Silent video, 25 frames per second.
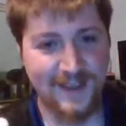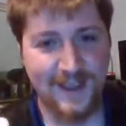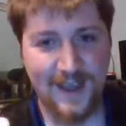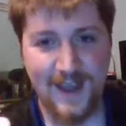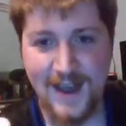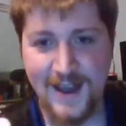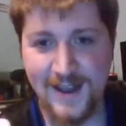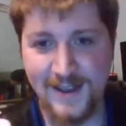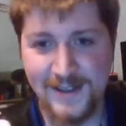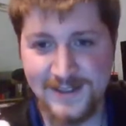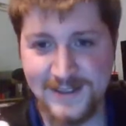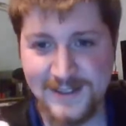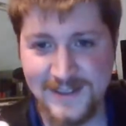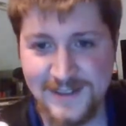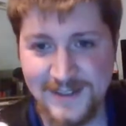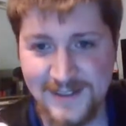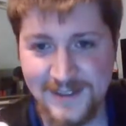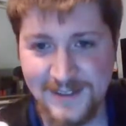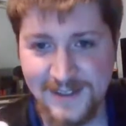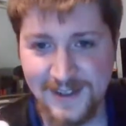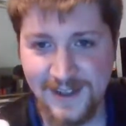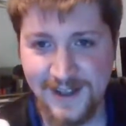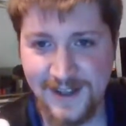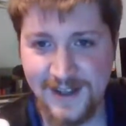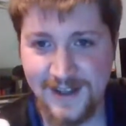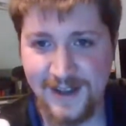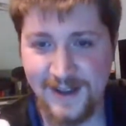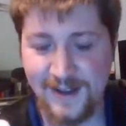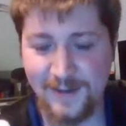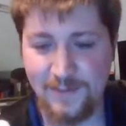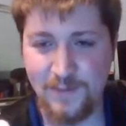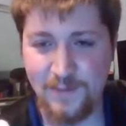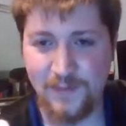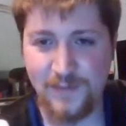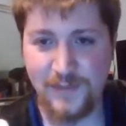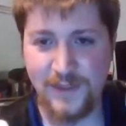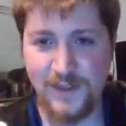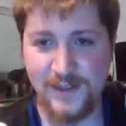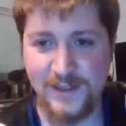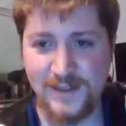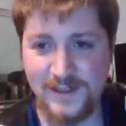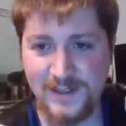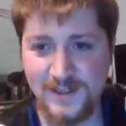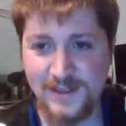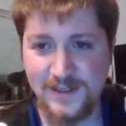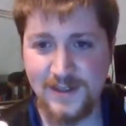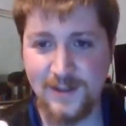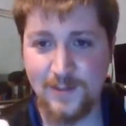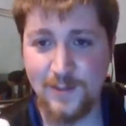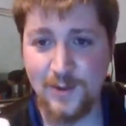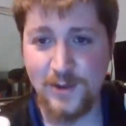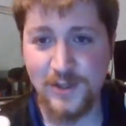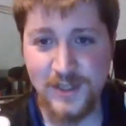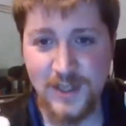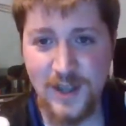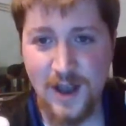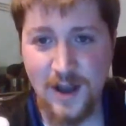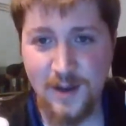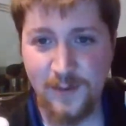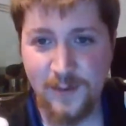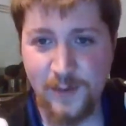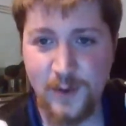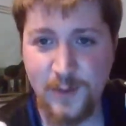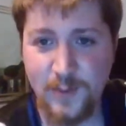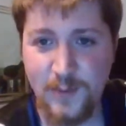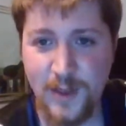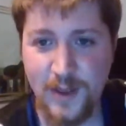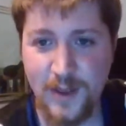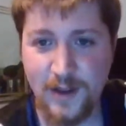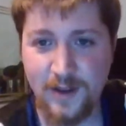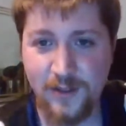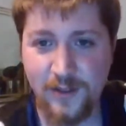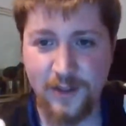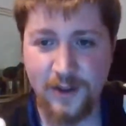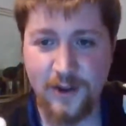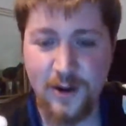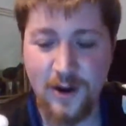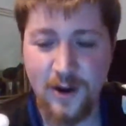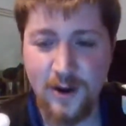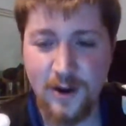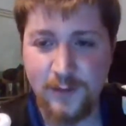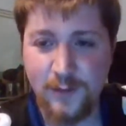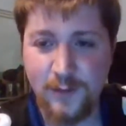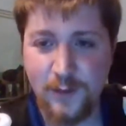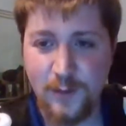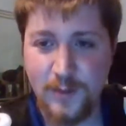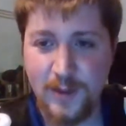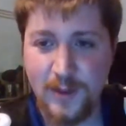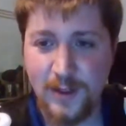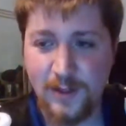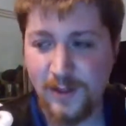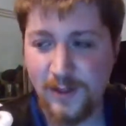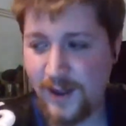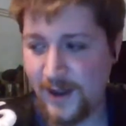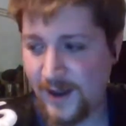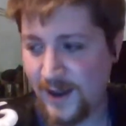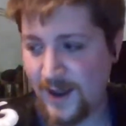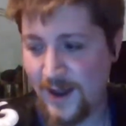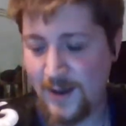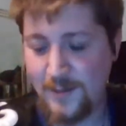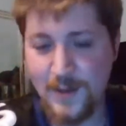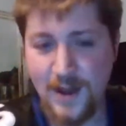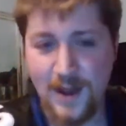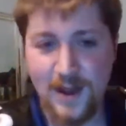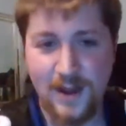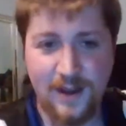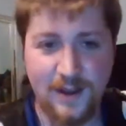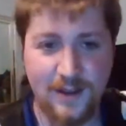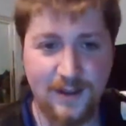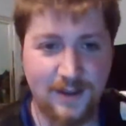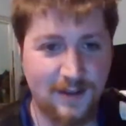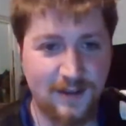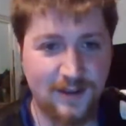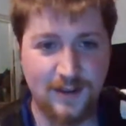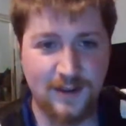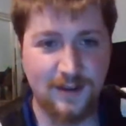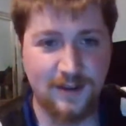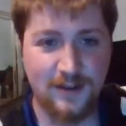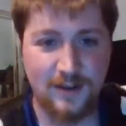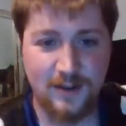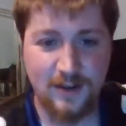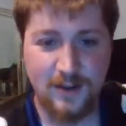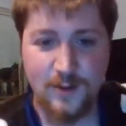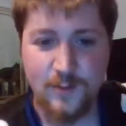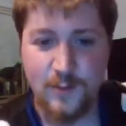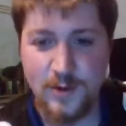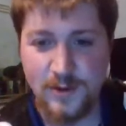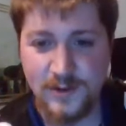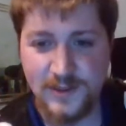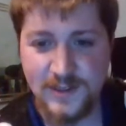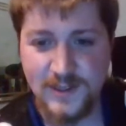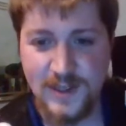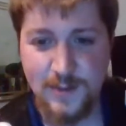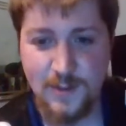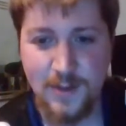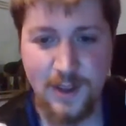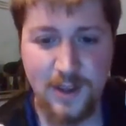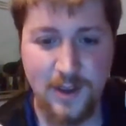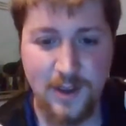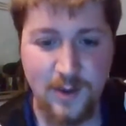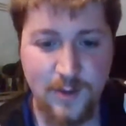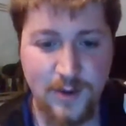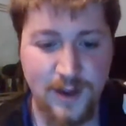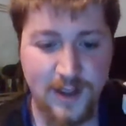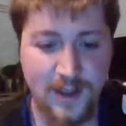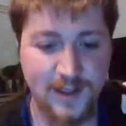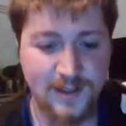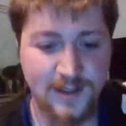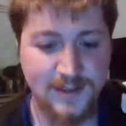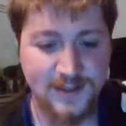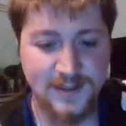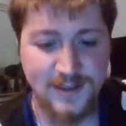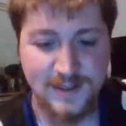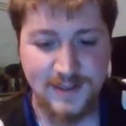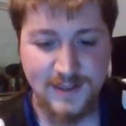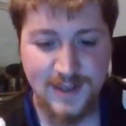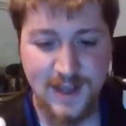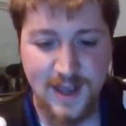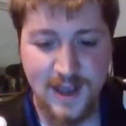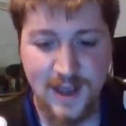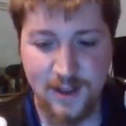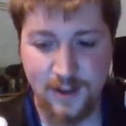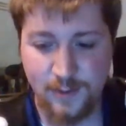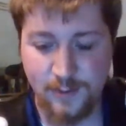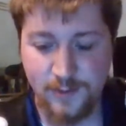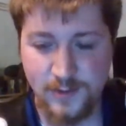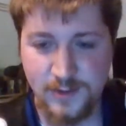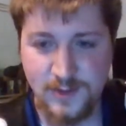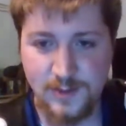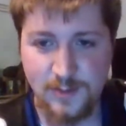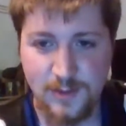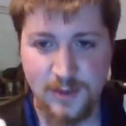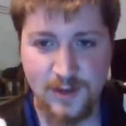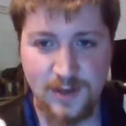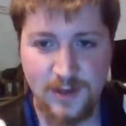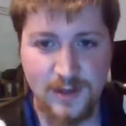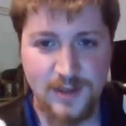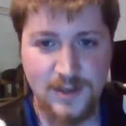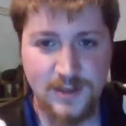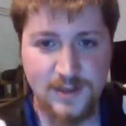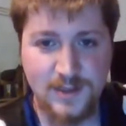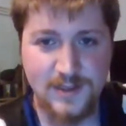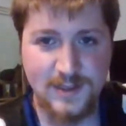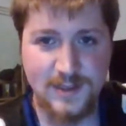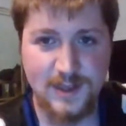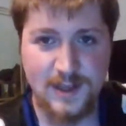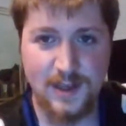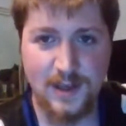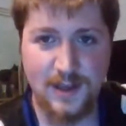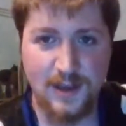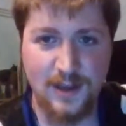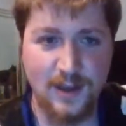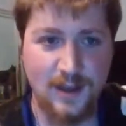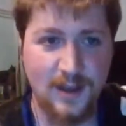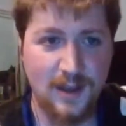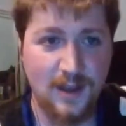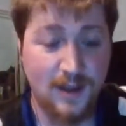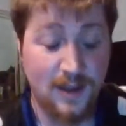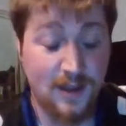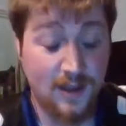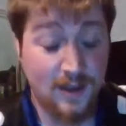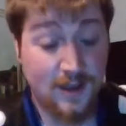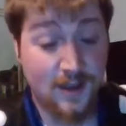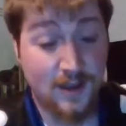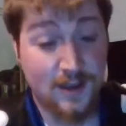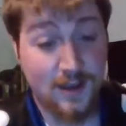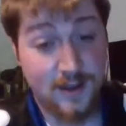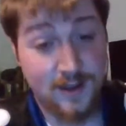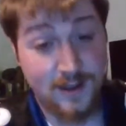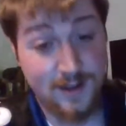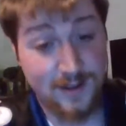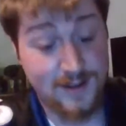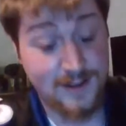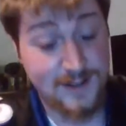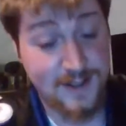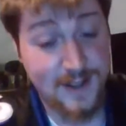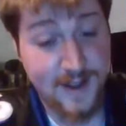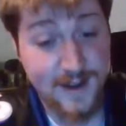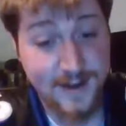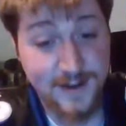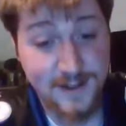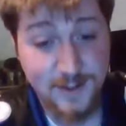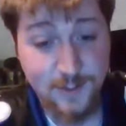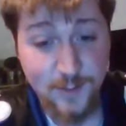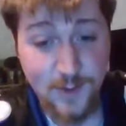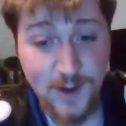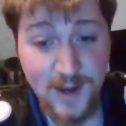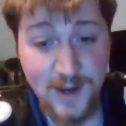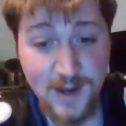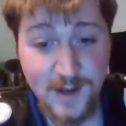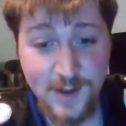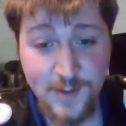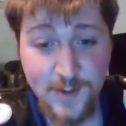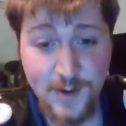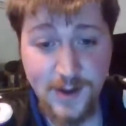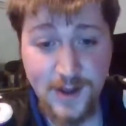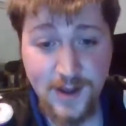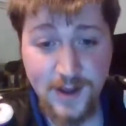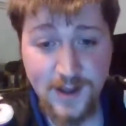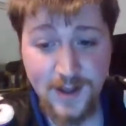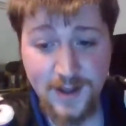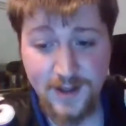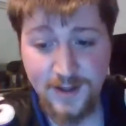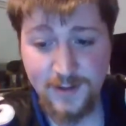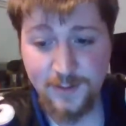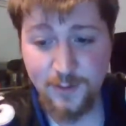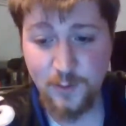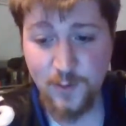guys, this is the most confident pick on the card for me. Like, I'm not, you won't see me going against this guy, Usman. He's on his way to